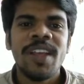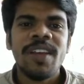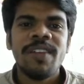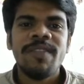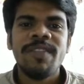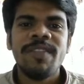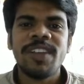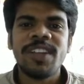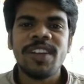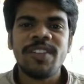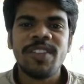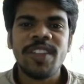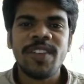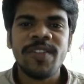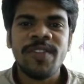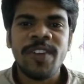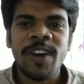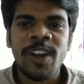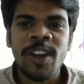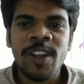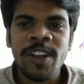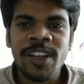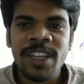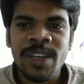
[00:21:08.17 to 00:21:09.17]
Which of the
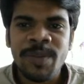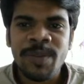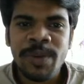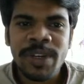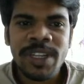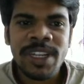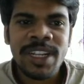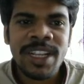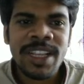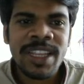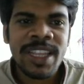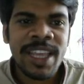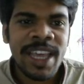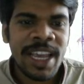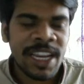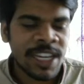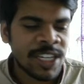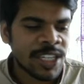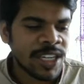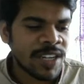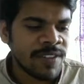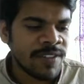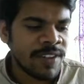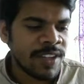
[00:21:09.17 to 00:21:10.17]
following represents the
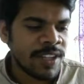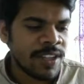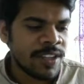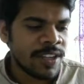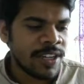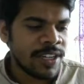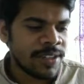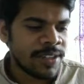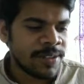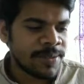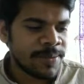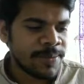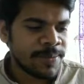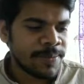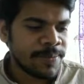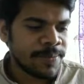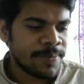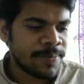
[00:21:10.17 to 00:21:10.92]
action of insulin?